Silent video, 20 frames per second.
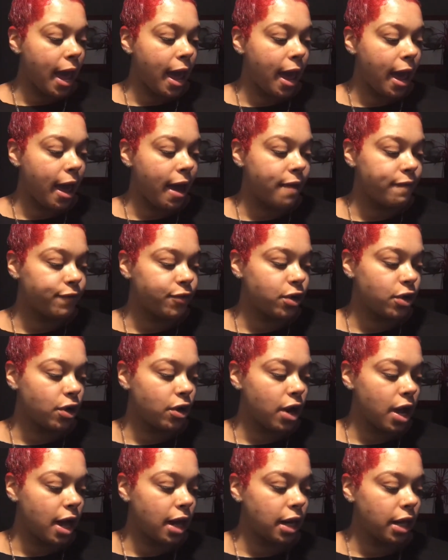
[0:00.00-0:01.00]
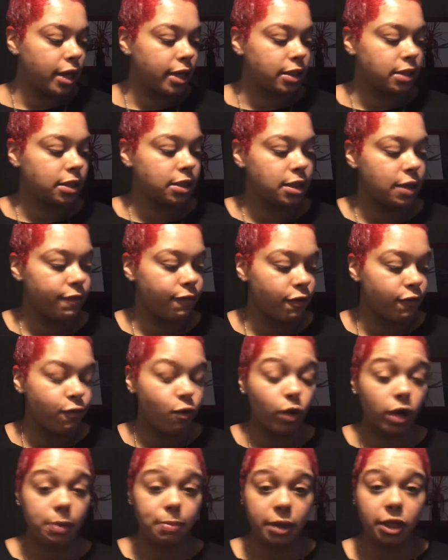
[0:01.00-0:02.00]
After I let it sit for
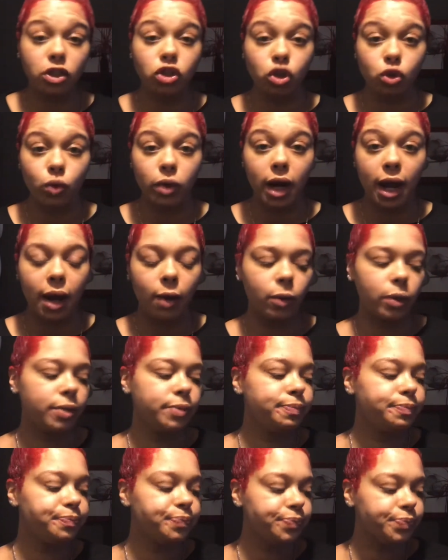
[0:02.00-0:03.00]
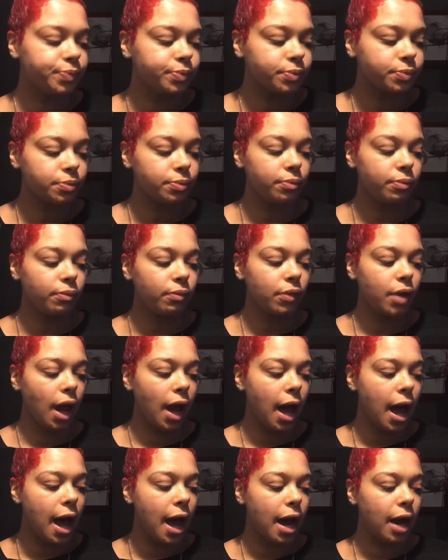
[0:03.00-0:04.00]
40 minutes to an hour,
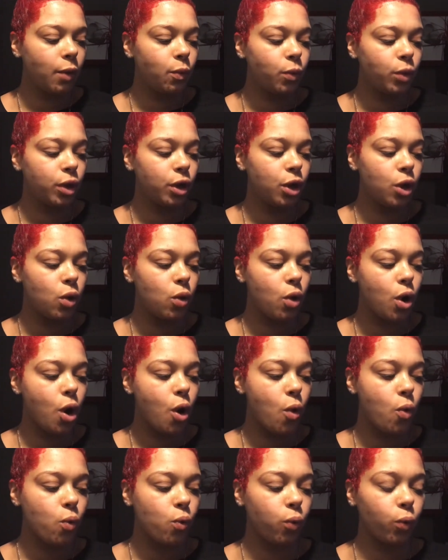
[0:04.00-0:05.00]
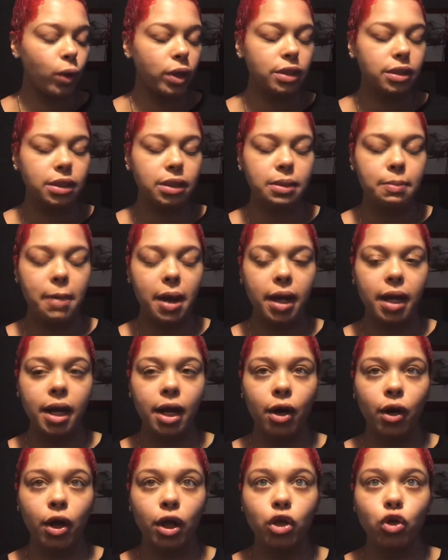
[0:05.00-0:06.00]
I will rinse my
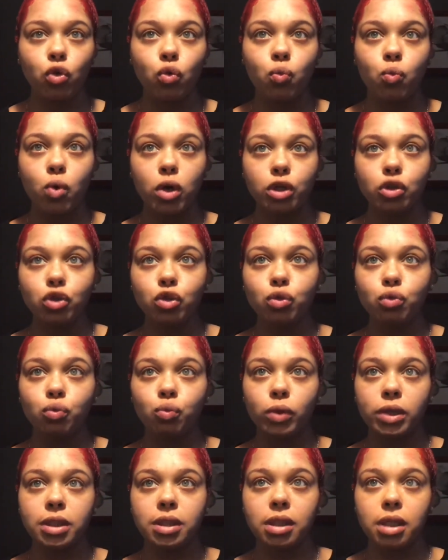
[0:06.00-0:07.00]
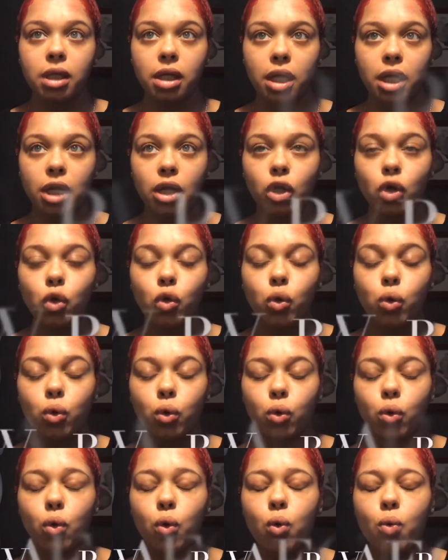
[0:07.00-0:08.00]
hair, and you want to rinse it in
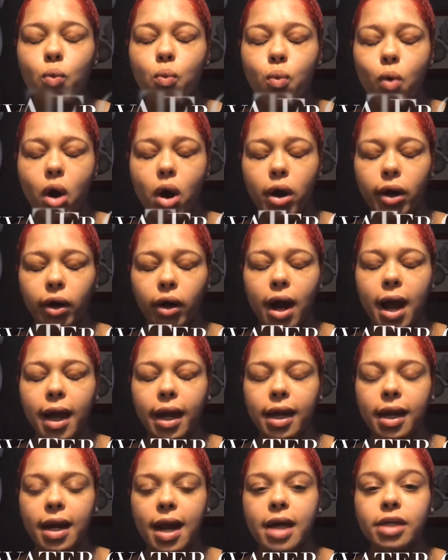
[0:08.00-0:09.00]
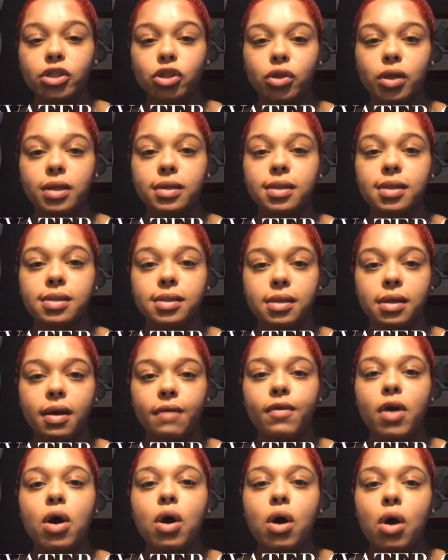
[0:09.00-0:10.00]
cool water. I cannot stress this enough.